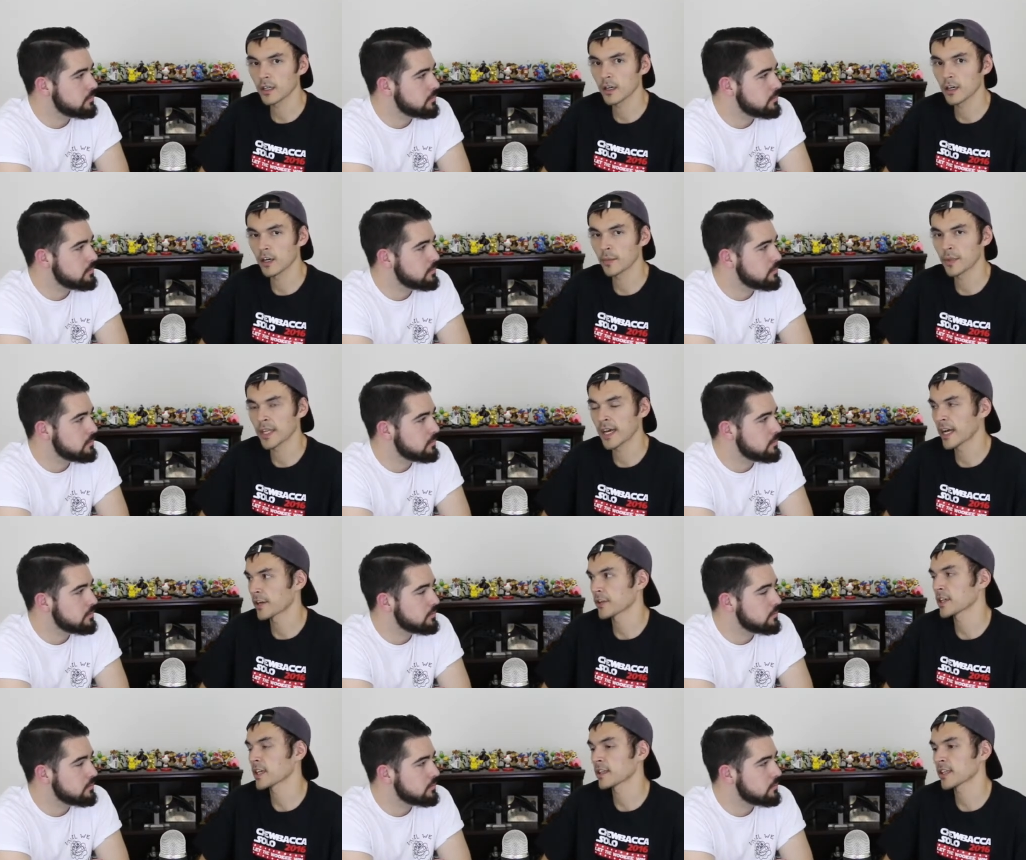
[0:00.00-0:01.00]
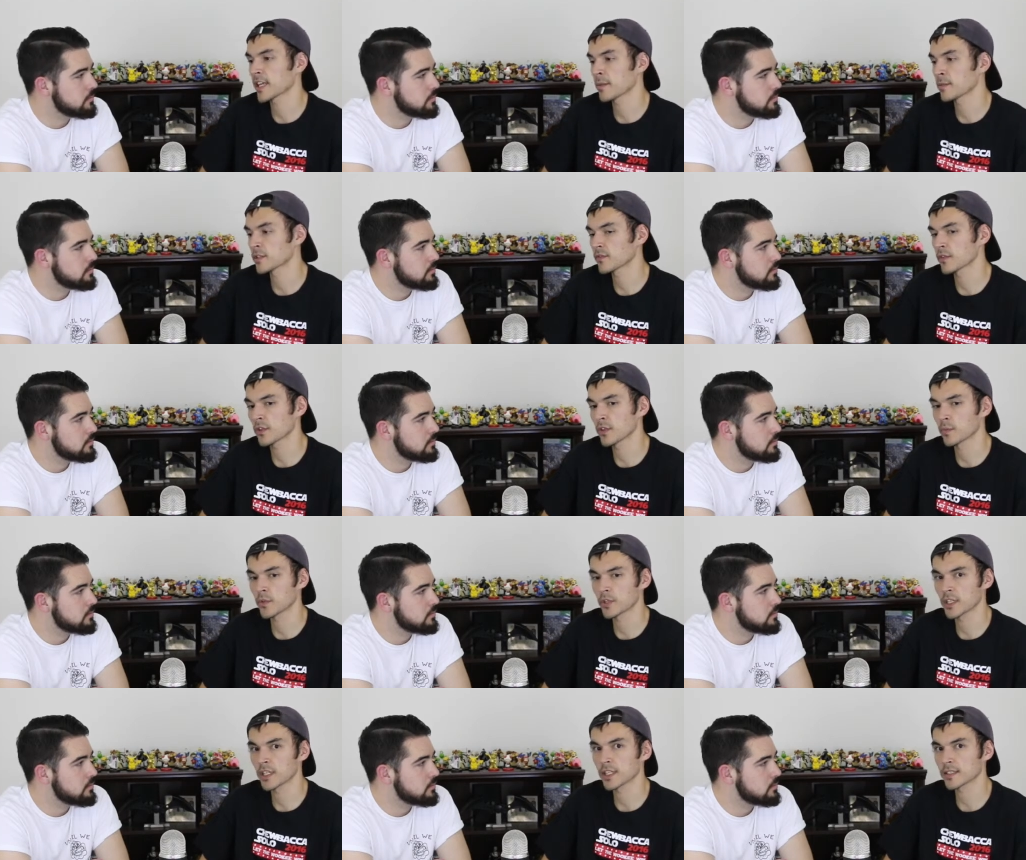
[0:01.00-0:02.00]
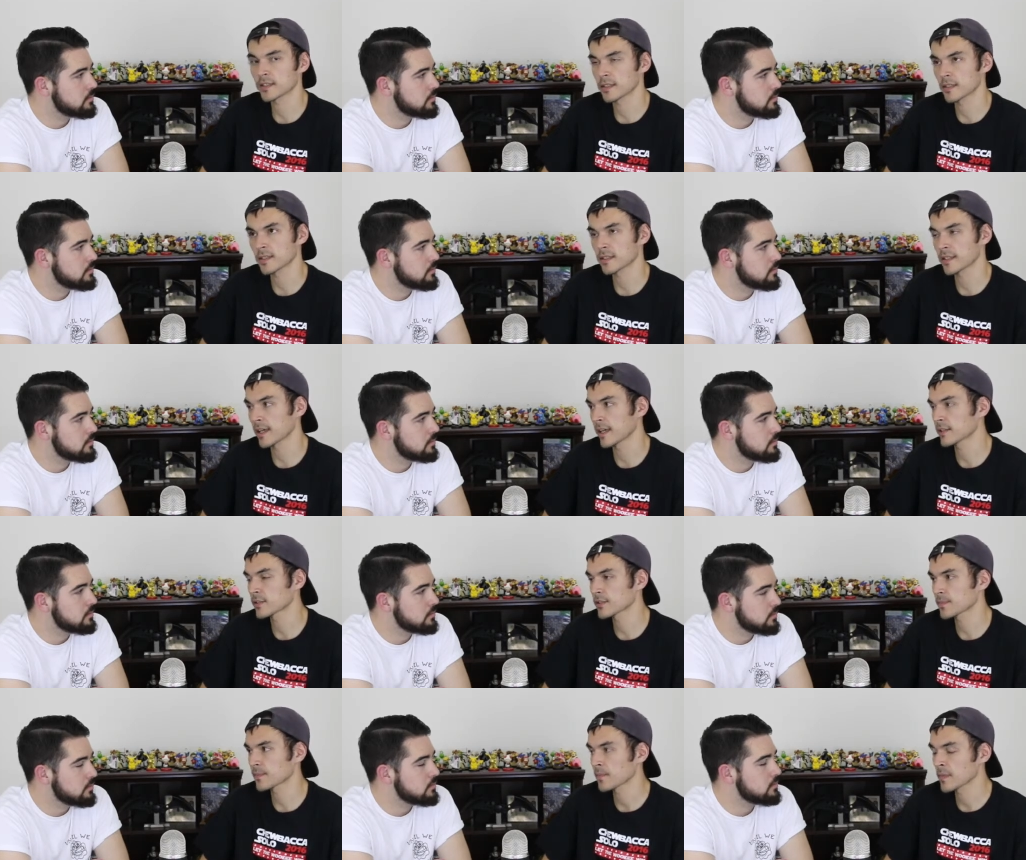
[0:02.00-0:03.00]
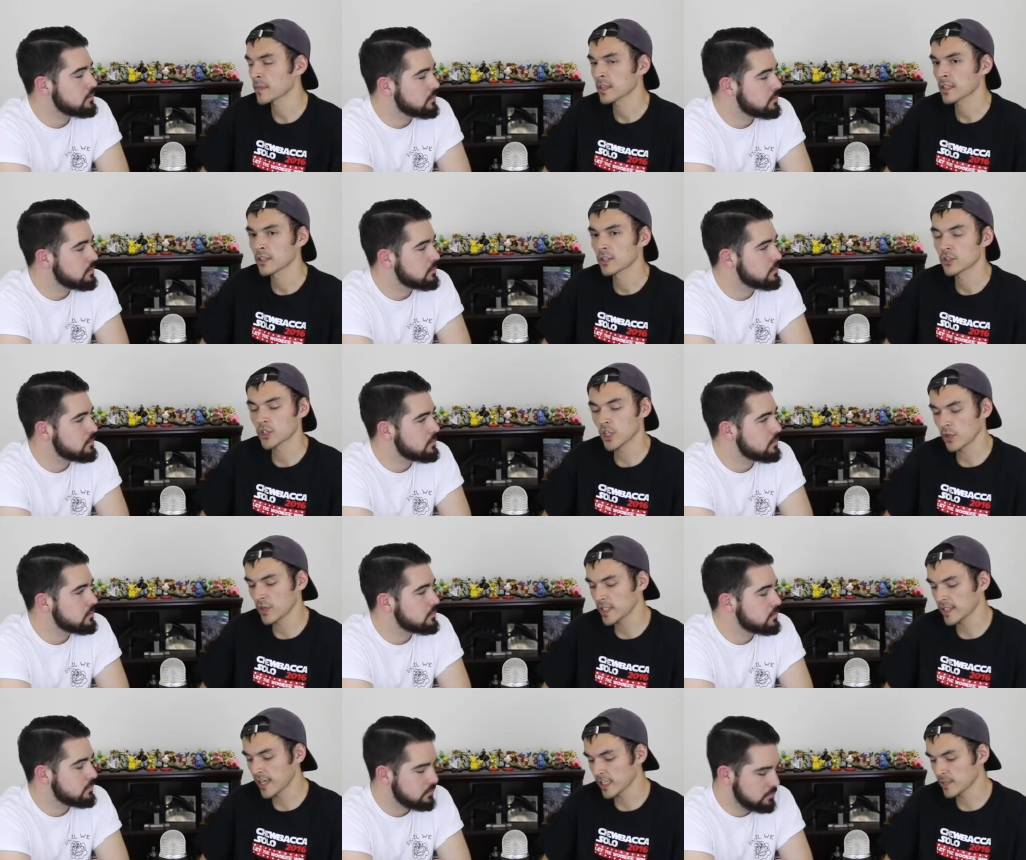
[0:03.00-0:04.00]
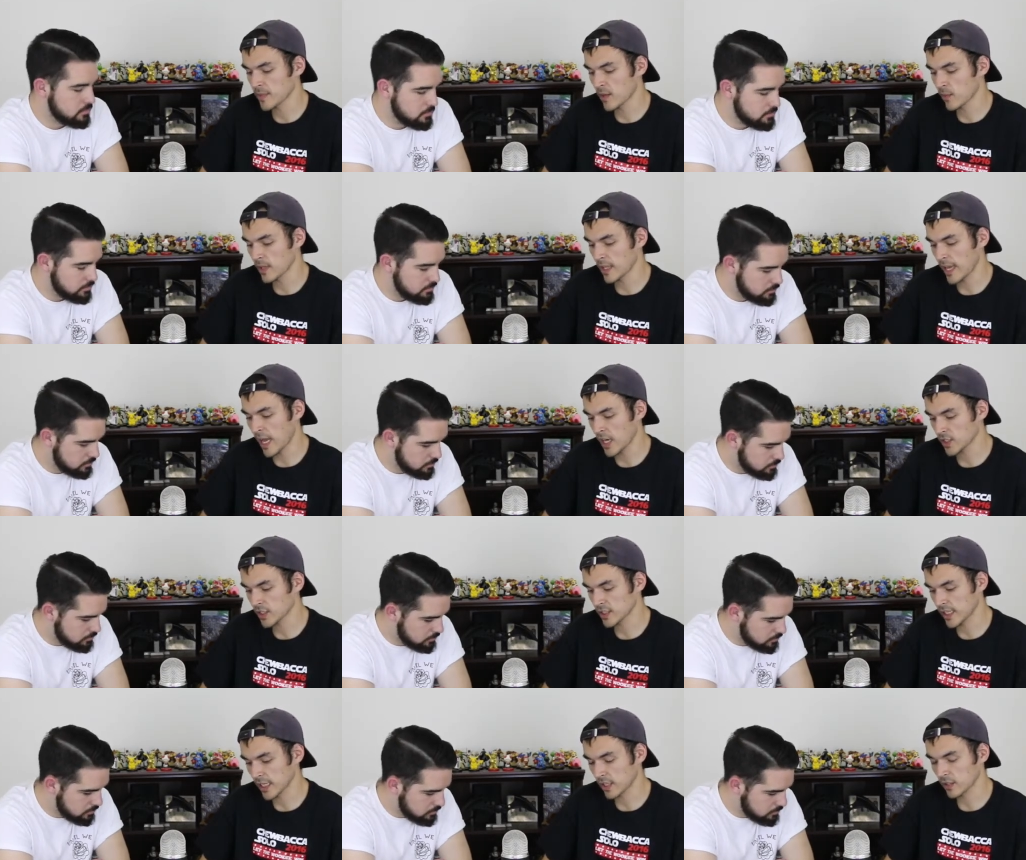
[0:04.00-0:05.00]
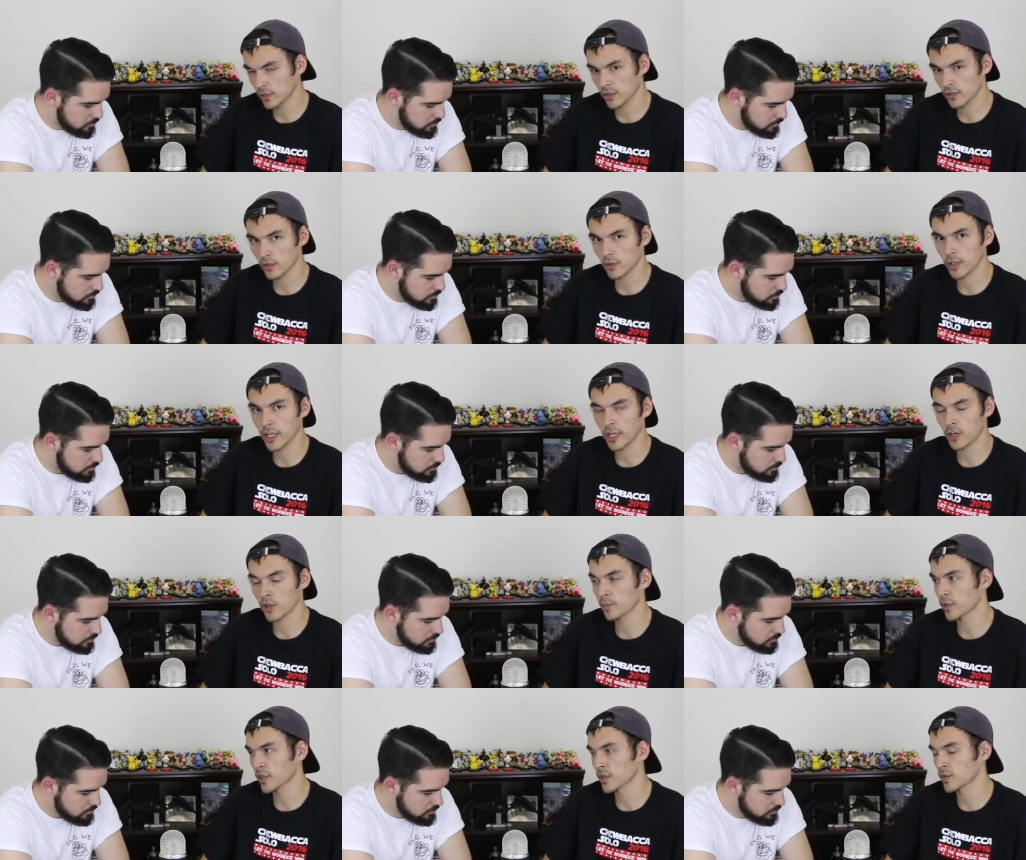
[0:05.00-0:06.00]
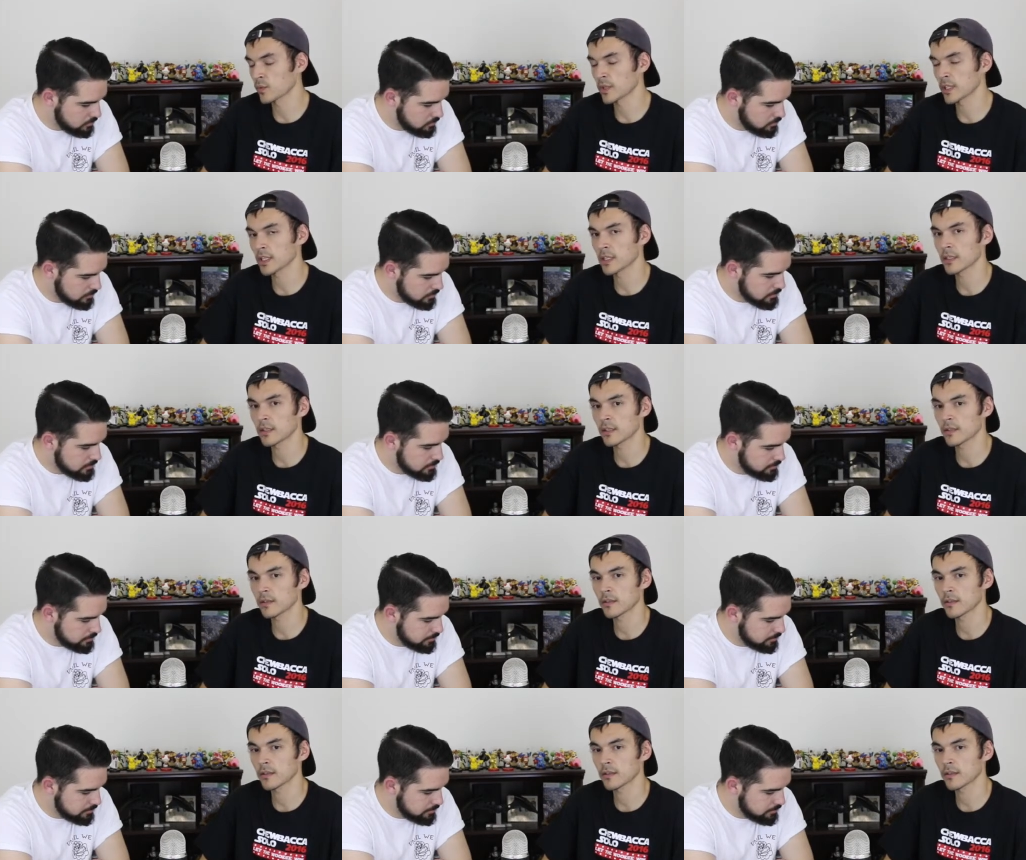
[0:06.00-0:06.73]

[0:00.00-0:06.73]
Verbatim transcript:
Speaker 1: Um, and the higher you get in the atmosphere, the more gusty it gets. So these guys made one that actually is like a little airplane wing